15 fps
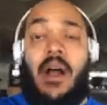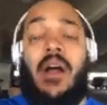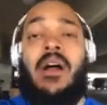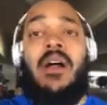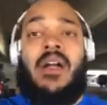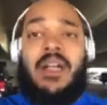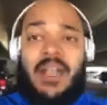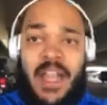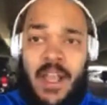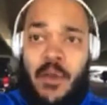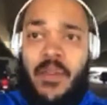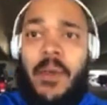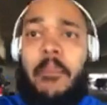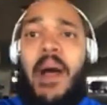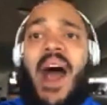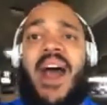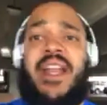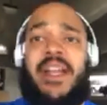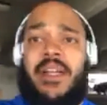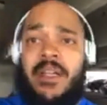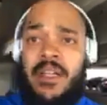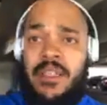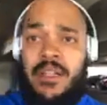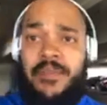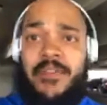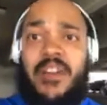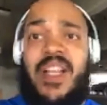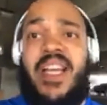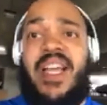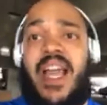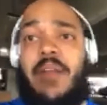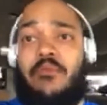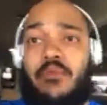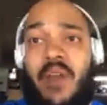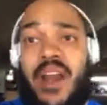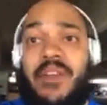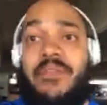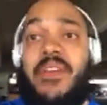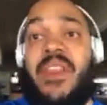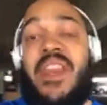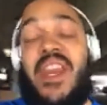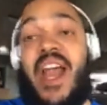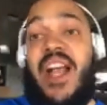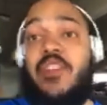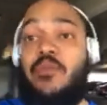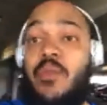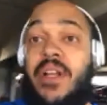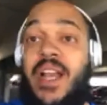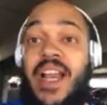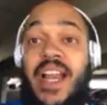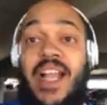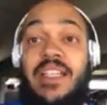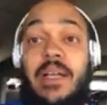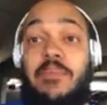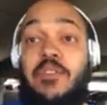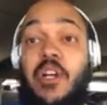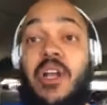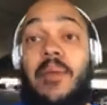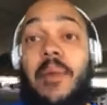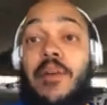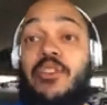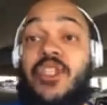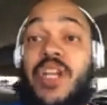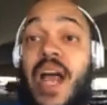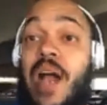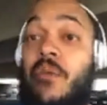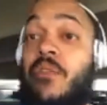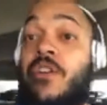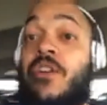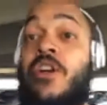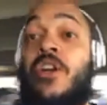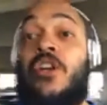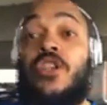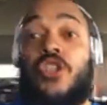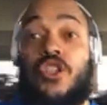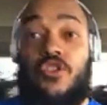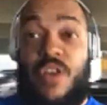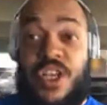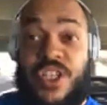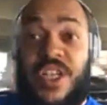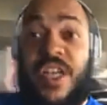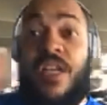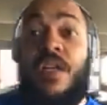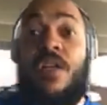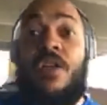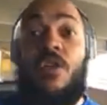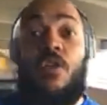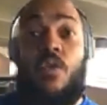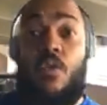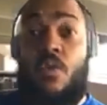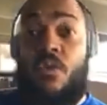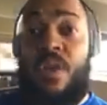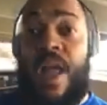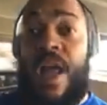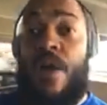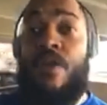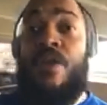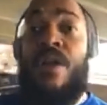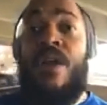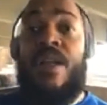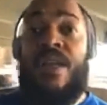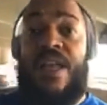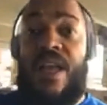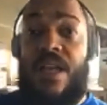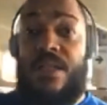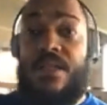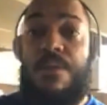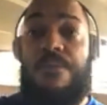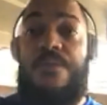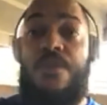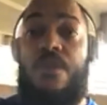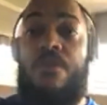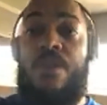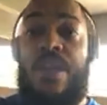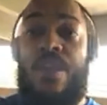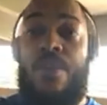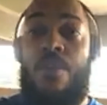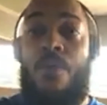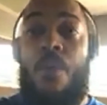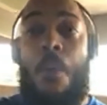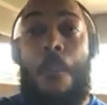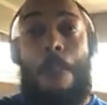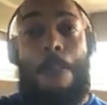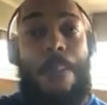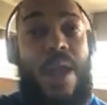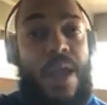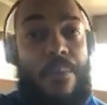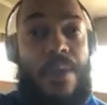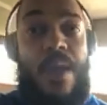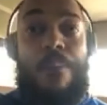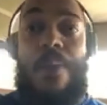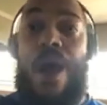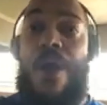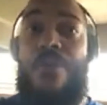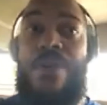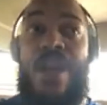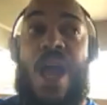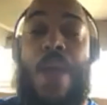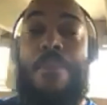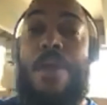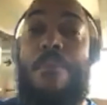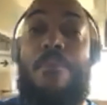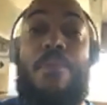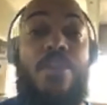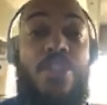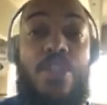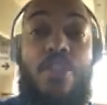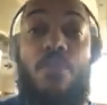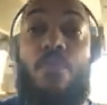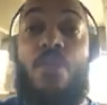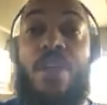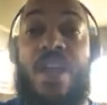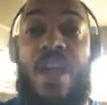heal the body, to fully get ready for the next one. And I'm talking about shower, stretching, cool down, getting some fuel in you, maybe a power nap, and pushing through again.